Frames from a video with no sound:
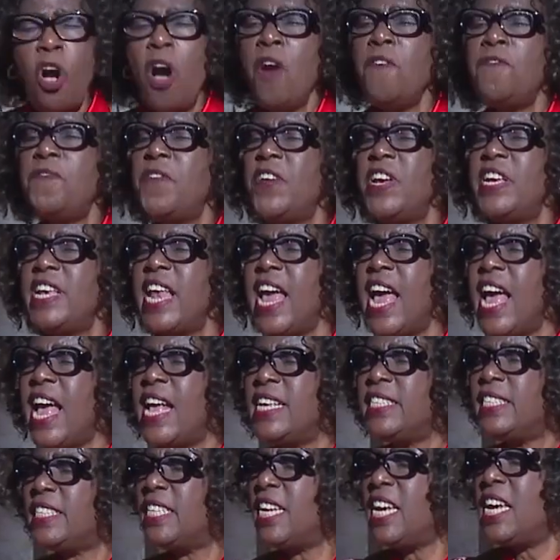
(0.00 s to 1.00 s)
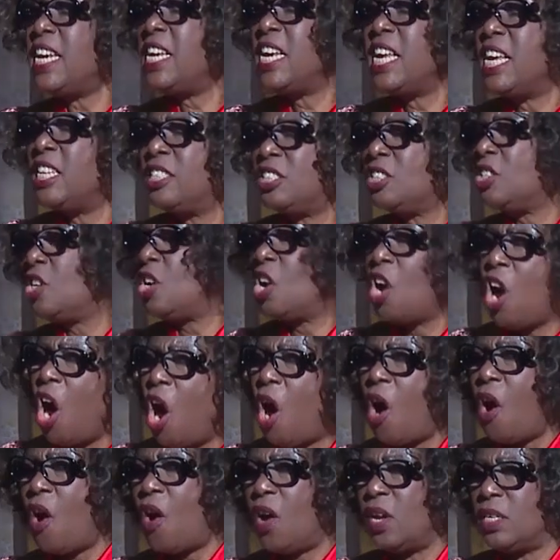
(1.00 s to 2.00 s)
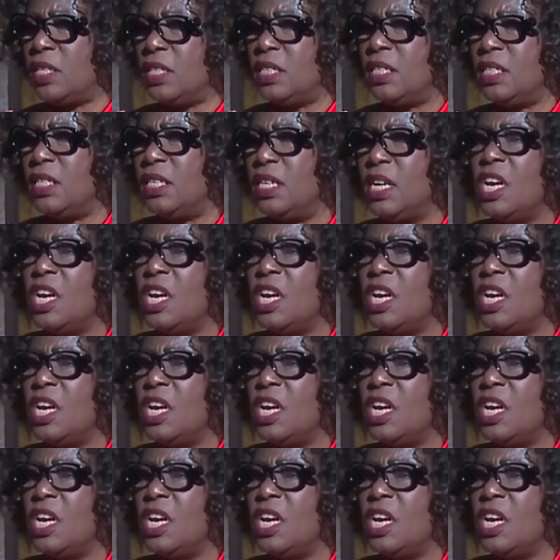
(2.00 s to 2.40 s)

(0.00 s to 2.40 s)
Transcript: Confidence in his God.